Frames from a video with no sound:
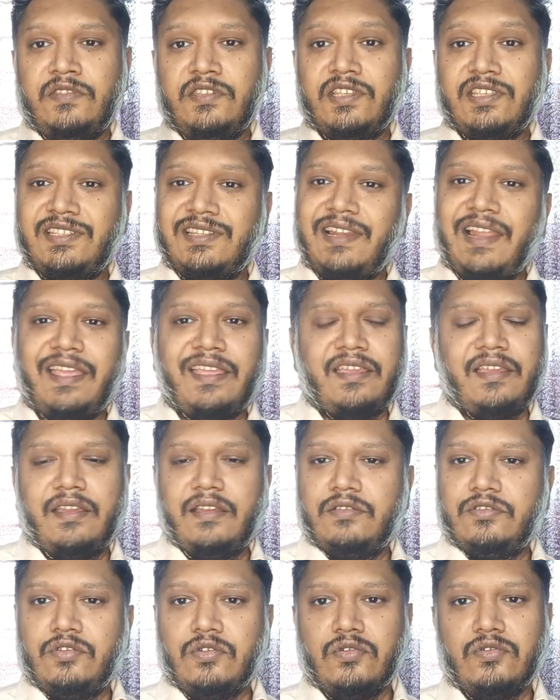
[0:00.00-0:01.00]
Just like
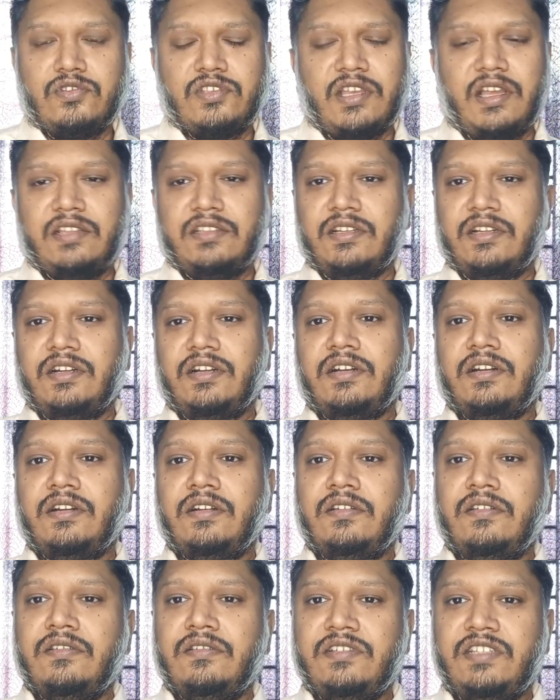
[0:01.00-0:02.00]
those
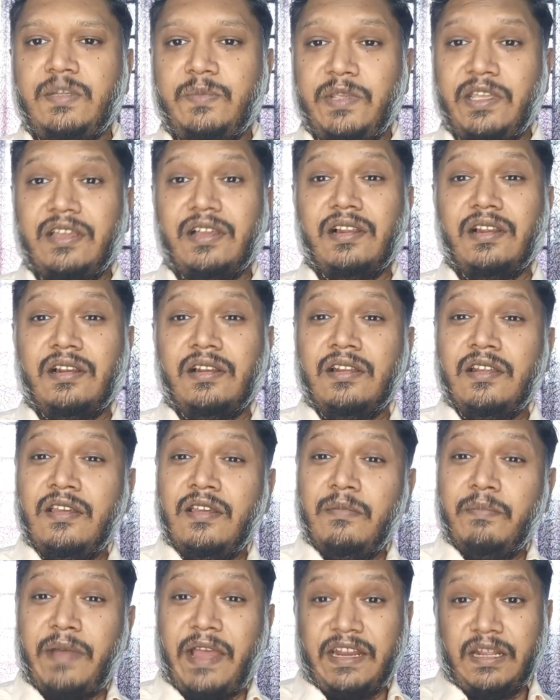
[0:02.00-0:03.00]
other typical
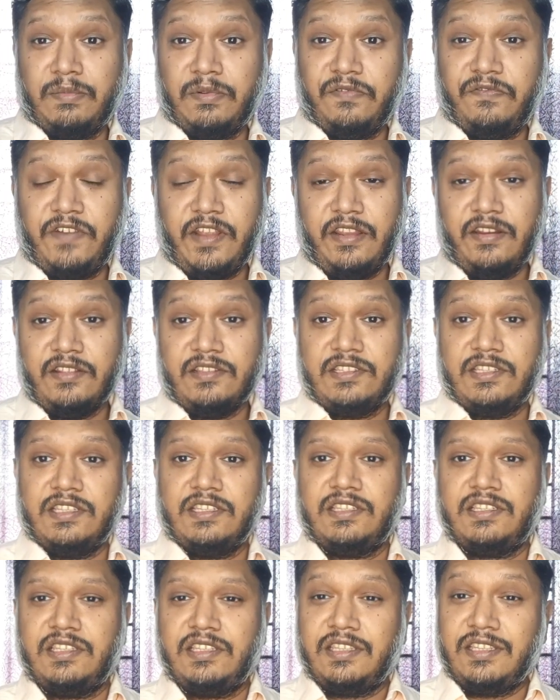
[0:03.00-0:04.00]
pineapple
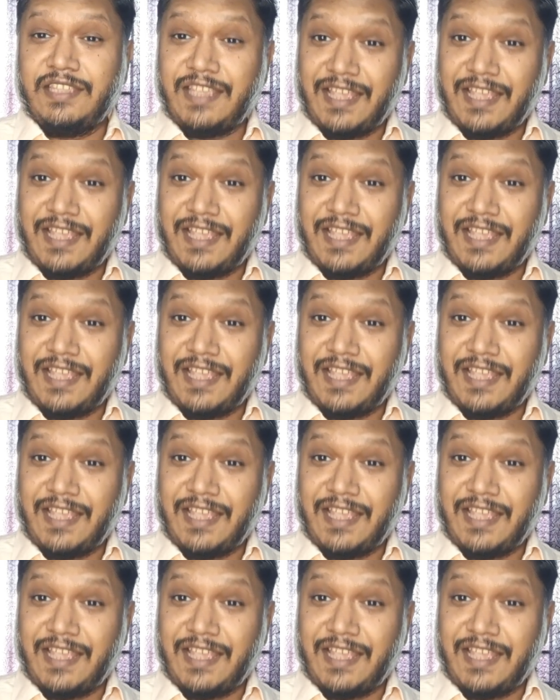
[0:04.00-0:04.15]
fragrances.